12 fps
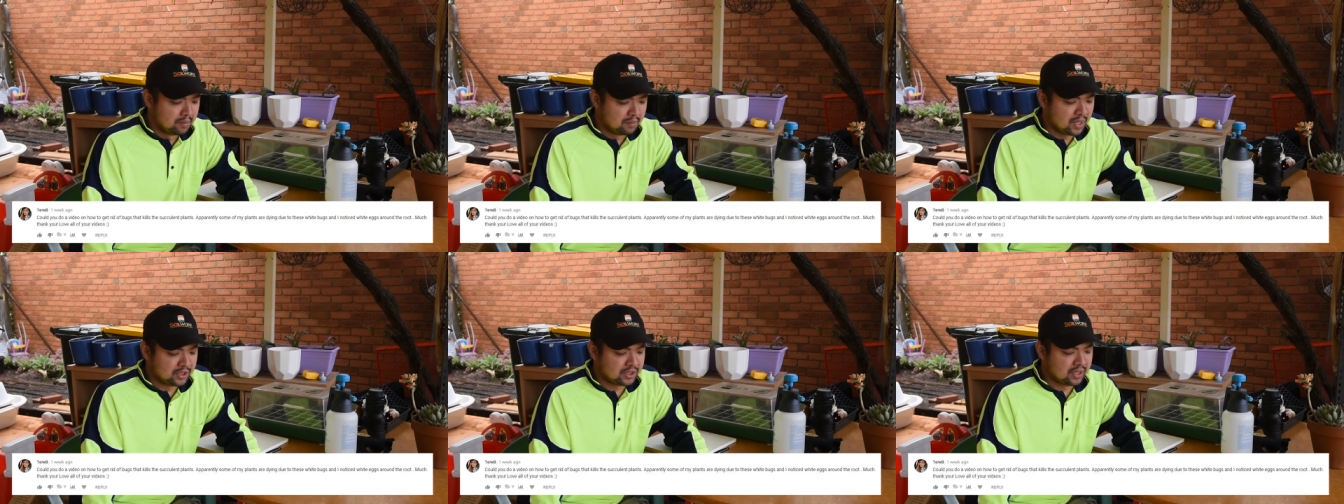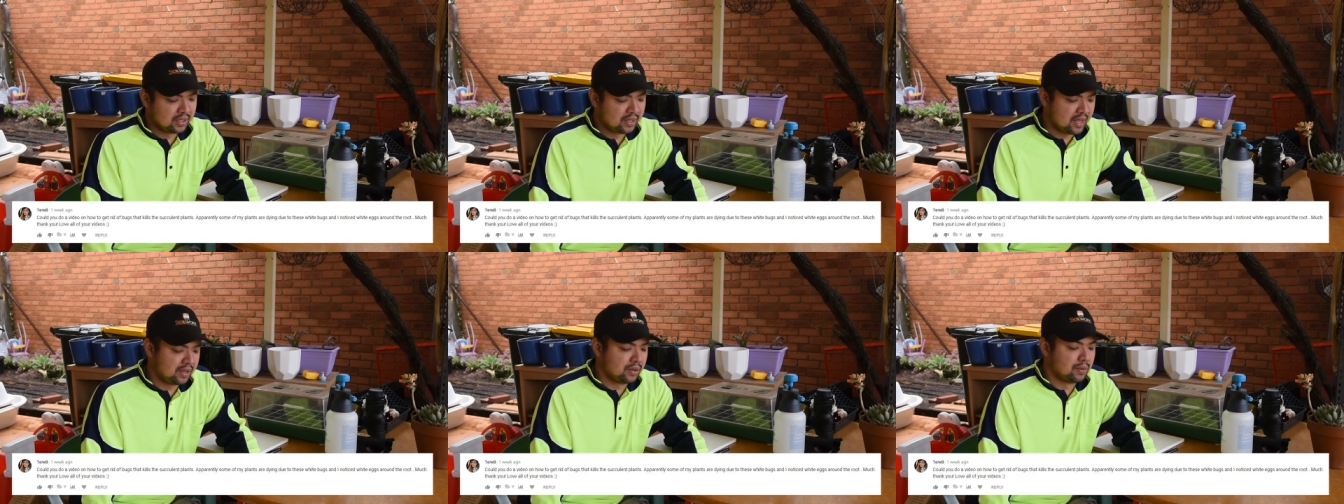Much
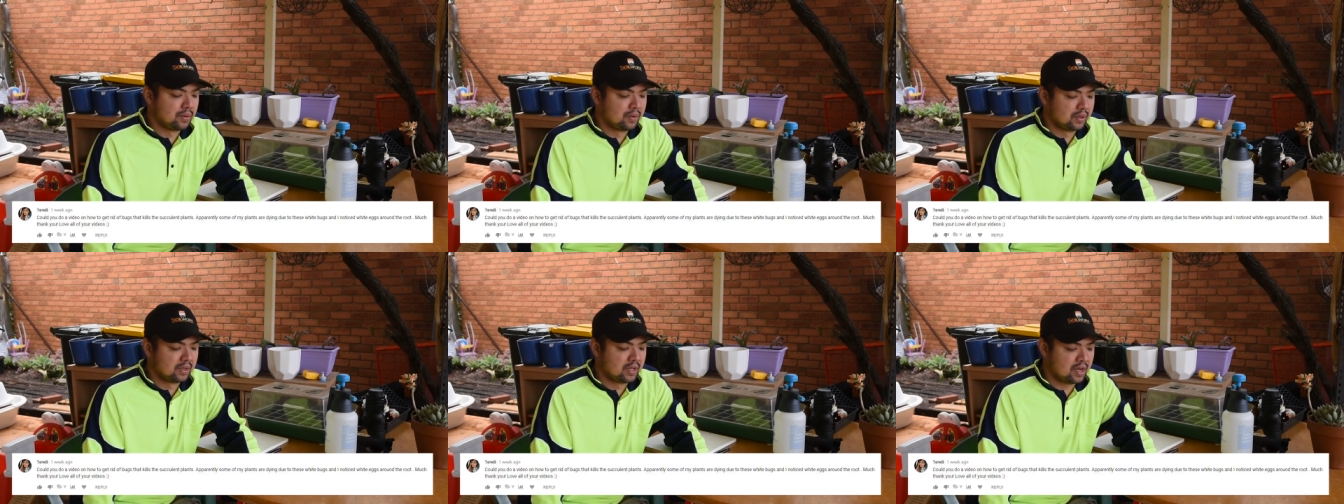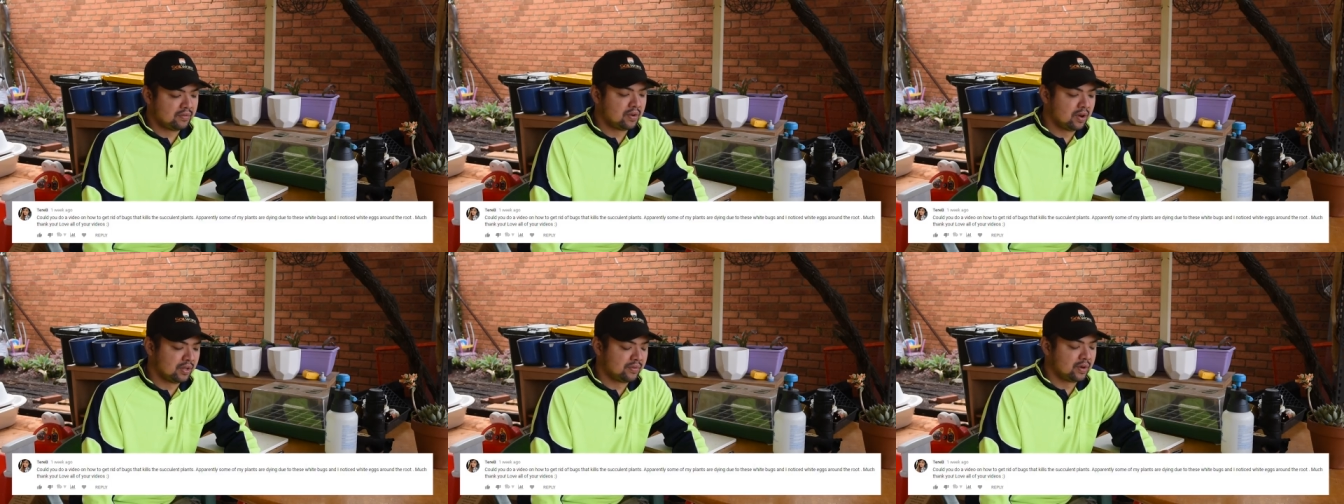thank you.
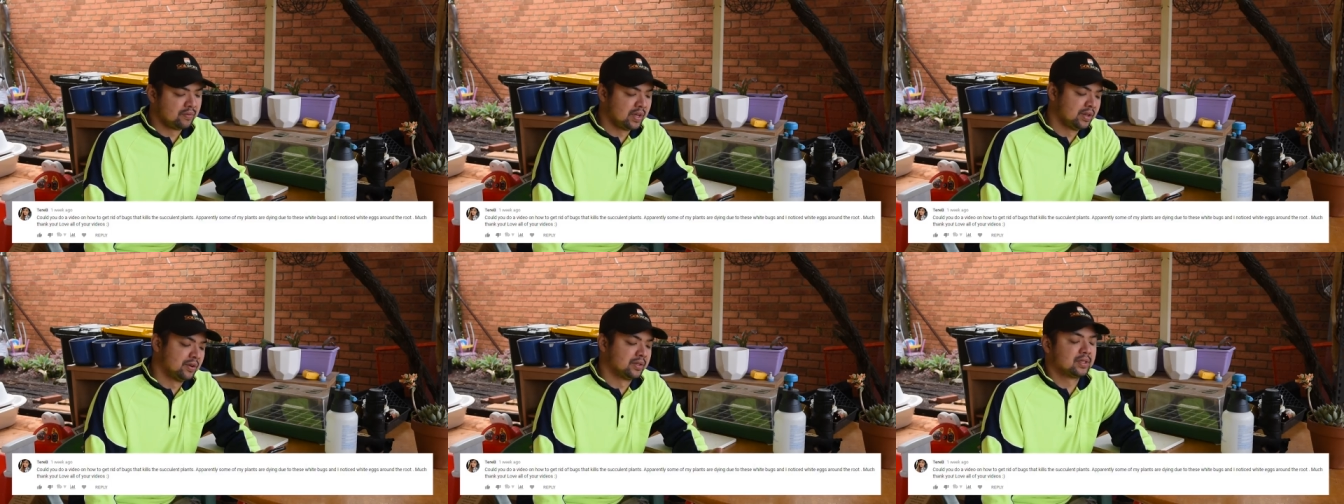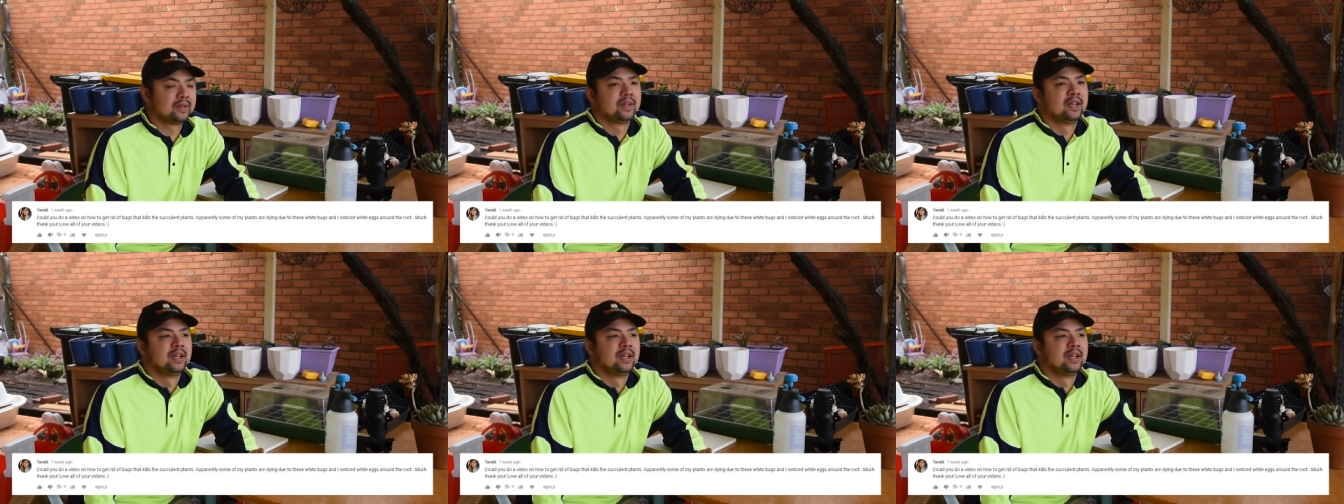Love all of your videos.